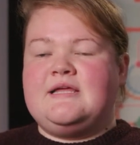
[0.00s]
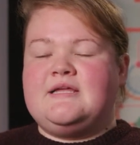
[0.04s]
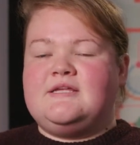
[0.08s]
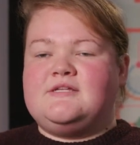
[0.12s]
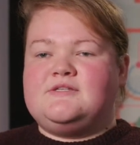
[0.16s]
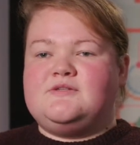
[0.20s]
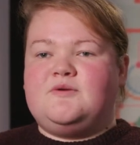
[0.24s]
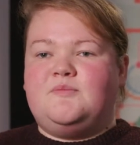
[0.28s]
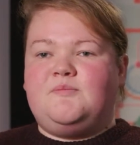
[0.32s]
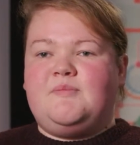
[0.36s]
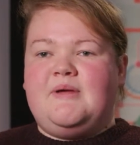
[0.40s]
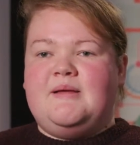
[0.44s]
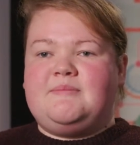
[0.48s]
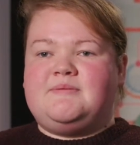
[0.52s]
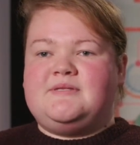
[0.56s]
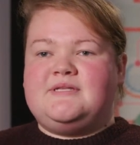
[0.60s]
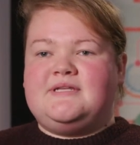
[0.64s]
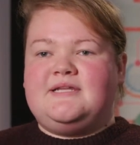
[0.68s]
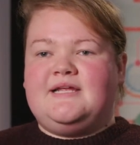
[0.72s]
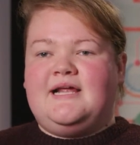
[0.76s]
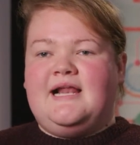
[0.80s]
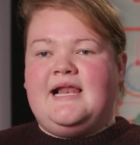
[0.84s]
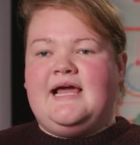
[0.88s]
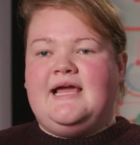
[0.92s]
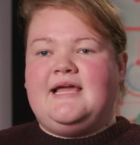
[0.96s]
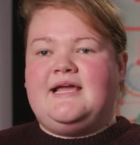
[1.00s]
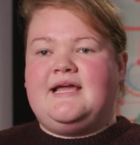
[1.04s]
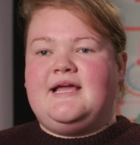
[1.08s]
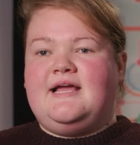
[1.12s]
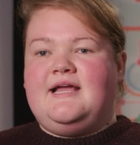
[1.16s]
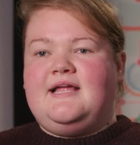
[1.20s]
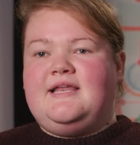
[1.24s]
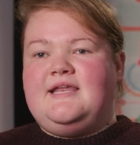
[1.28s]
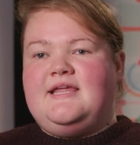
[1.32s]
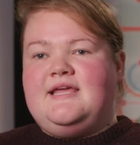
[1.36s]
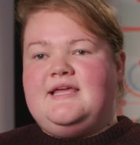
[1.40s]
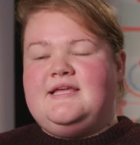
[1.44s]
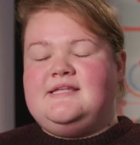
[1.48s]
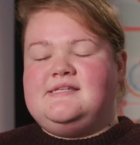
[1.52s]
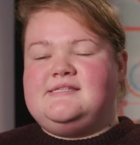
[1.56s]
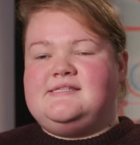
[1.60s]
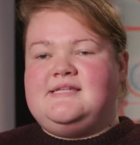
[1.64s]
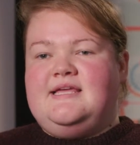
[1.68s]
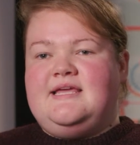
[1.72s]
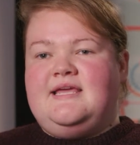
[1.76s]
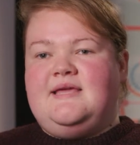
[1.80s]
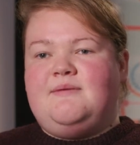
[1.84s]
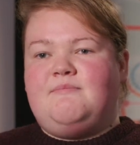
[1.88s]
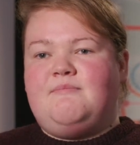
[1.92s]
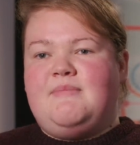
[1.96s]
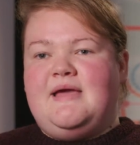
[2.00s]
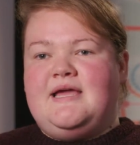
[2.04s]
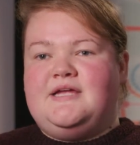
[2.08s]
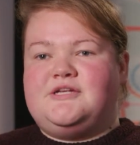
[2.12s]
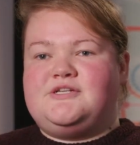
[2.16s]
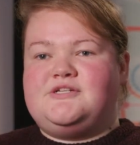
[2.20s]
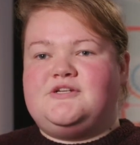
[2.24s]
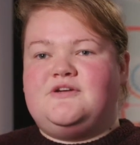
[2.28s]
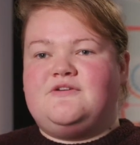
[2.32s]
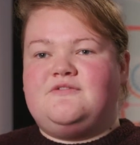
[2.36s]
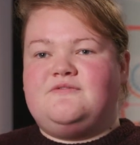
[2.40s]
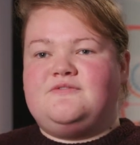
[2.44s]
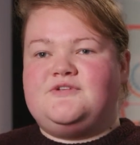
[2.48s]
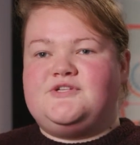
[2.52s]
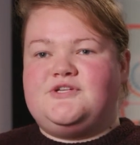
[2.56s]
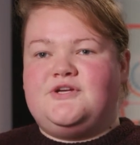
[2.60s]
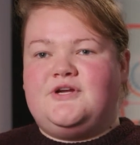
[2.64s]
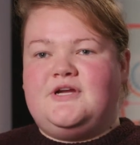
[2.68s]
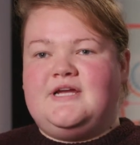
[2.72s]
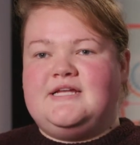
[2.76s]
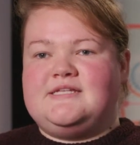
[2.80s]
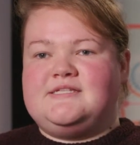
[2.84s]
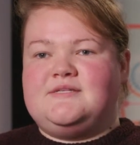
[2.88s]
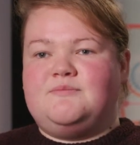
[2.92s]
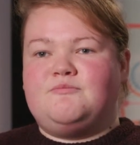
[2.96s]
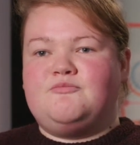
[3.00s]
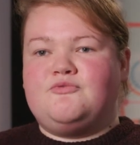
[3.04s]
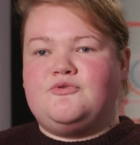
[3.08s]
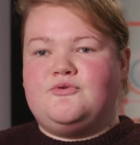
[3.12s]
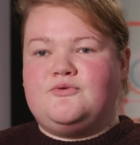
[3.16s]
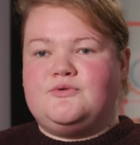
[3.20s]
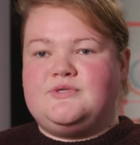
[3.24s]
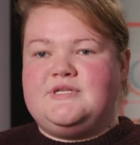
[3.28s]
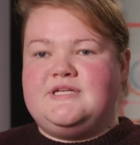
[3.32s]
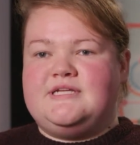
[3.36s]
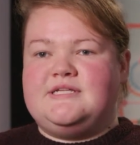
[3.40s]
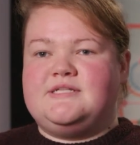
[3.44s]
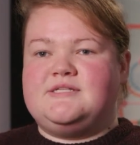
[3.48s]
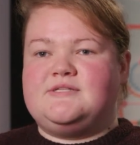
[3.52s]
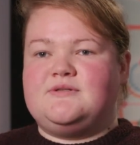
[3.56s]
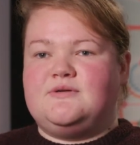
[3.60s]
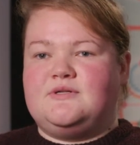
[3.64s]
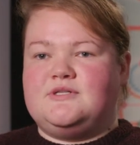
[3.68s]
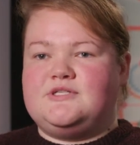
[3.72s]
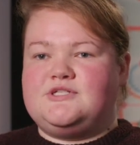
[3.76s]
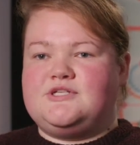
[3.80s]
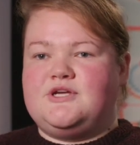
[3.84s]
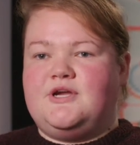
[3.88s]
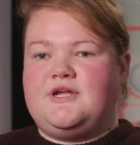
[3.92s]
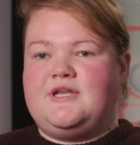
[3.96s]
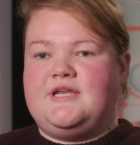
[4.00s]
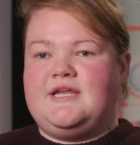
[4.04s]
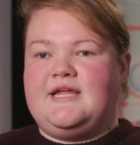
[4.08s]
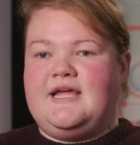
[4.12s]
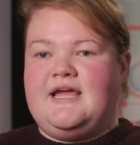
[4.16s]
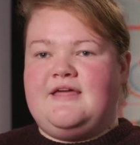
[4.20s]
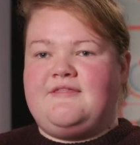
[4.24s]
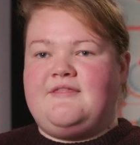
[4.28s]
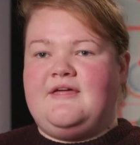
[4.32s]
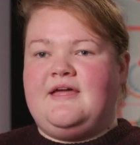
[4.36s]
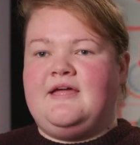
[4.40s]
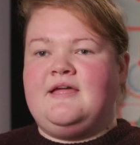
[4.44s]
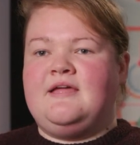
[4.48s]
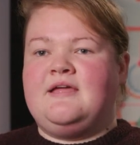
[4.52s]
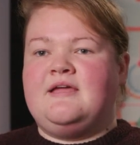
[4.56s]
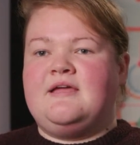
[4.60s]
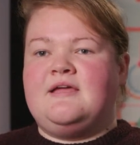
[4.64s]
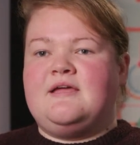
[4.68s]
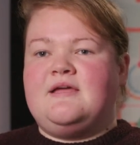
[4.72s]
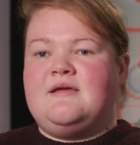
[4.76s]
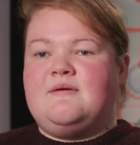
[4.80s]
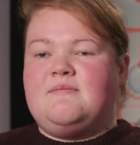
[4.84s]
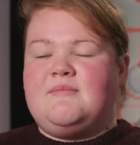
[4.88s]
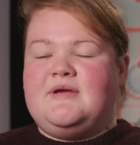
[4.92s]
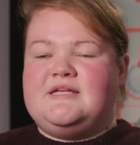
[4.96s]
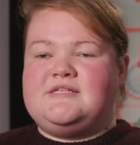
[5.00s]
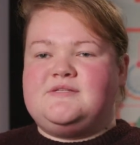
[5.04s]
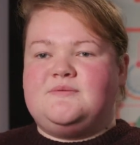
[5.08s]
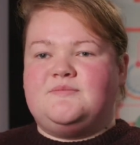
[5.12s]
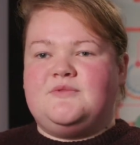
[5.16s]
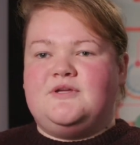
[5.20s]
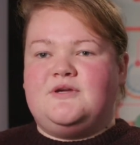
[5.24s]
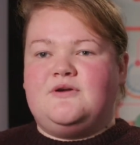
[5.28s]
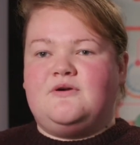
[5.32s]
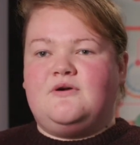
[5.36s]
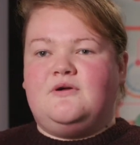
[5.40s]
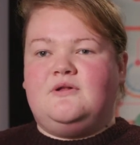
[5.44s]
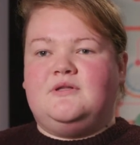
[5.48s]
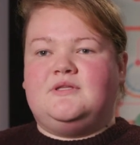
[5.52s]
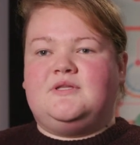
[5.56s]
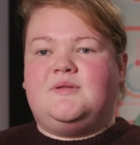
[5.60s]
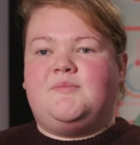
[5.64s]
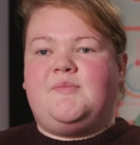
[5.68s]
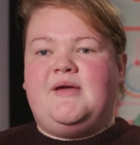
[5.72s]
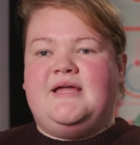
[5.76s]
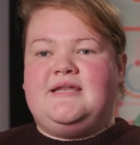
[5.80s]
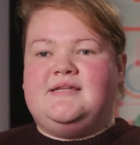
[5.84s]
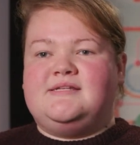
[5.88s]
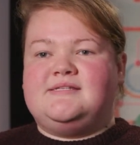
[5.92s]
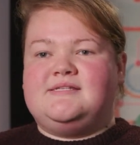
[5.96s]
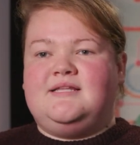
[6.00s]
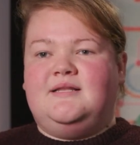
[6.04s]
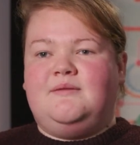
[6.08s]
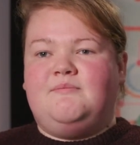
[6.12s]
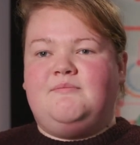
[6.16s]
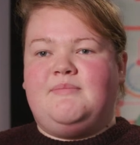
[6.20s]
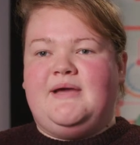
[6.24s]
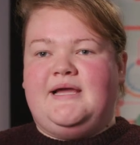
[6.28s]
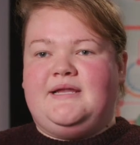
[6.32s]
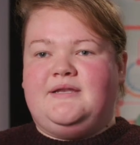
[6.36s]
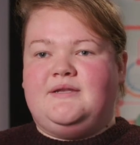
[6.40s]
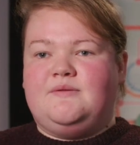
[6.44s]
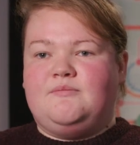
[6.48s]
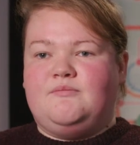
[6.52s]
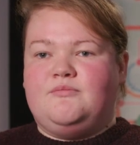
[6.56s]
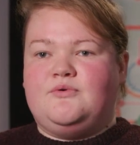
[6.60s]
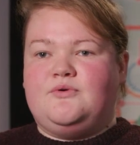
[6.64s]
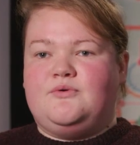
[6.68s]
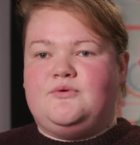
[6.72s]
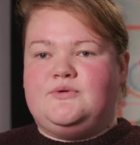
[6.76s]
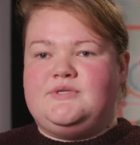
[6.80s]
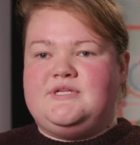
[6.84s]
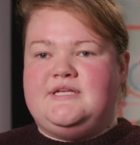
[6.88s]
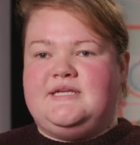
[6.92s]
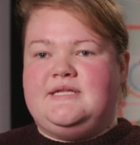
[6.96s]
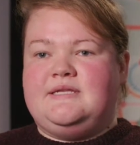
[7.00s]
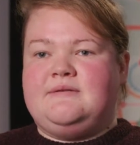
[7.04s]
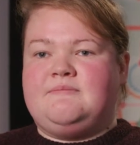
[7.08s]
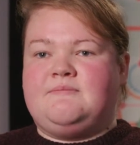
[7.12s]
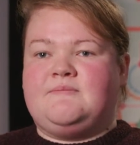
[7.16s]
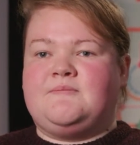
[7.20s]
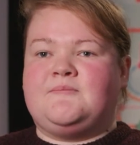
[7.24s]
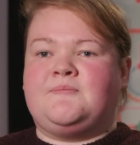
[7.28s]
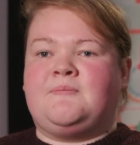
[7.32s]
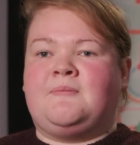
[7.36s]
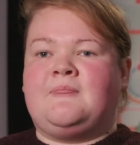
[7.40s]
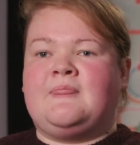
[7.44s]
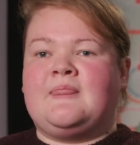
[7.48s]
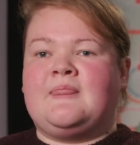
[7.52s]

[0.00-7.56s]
So peptidoglycan is a mesh of sugars and proteins all joined together by something called the penicillin binding protein.